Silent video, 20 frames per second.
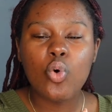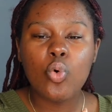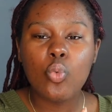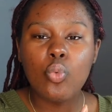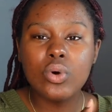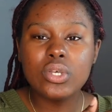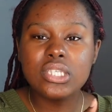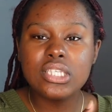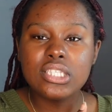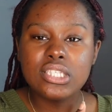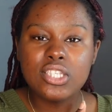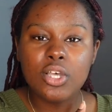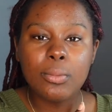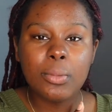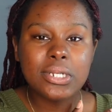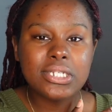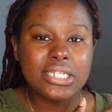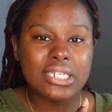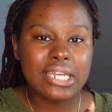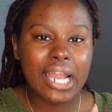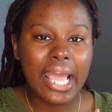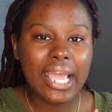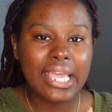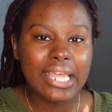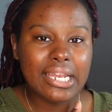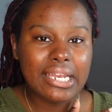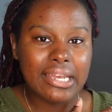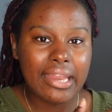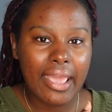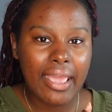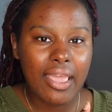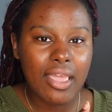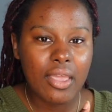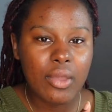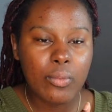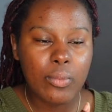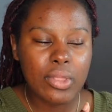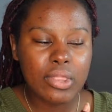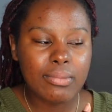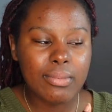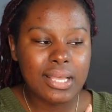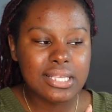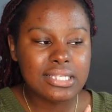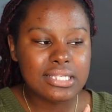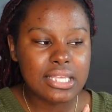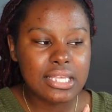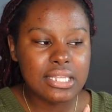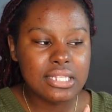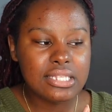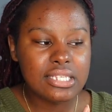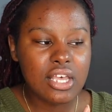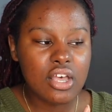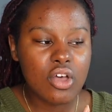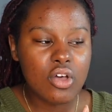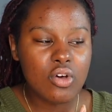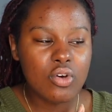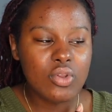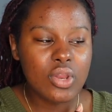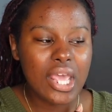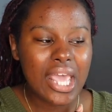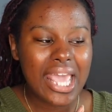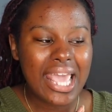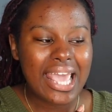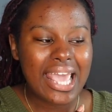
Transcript: wasn't so much night and day with my skin tone.